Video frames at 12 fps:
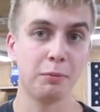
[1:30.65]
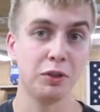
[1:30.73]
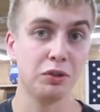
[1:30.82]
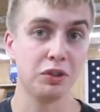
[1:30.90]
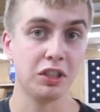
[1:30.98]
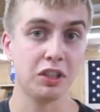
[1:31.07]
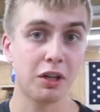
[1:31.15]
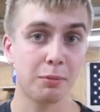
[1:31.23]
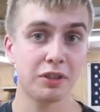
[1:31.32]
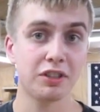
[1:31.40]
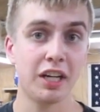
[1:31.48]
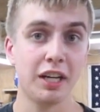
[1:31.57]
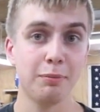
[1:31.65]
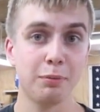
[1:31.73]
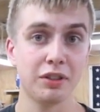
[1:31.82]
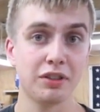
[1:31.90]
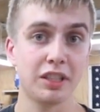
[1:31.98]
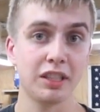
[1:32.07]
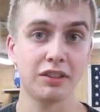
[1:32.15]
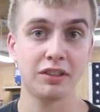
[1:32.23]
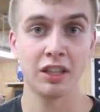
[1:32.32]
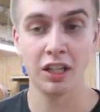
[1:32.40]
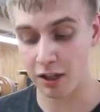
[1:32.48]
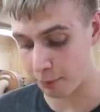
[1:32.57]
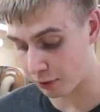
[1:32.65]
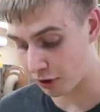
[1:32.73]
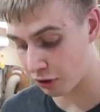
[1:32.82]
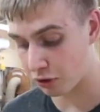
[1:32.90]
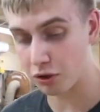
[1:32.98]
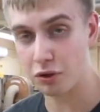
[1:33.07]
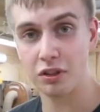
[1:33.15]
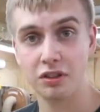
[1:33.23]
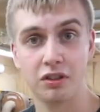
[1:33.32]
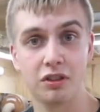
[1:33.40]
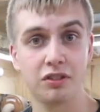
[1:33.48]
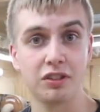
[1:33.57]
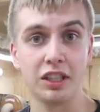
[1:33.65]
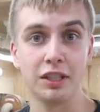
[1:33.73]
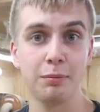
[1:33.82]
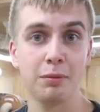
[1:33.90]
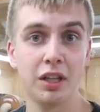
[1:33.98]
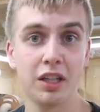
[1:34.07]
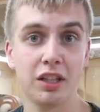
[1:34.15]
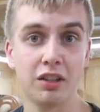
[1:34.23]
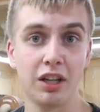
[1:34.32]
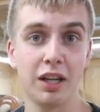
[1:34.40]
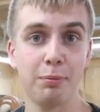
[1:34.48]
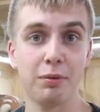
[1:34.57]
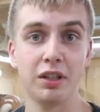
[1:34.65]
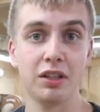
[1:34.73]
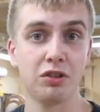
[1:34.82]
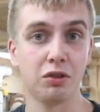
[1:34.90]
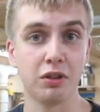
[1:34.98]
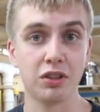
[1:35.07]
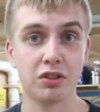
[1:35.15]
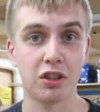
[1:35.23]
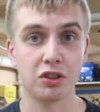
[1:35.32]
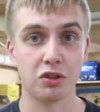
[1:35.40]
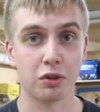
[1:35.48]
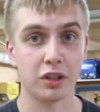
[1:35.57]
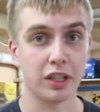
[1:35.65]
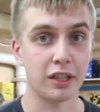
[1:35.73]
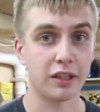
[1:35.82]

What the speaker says: I'm using number 10 biscuits. I'm going to glue the seam, clamp it, so let's start joining.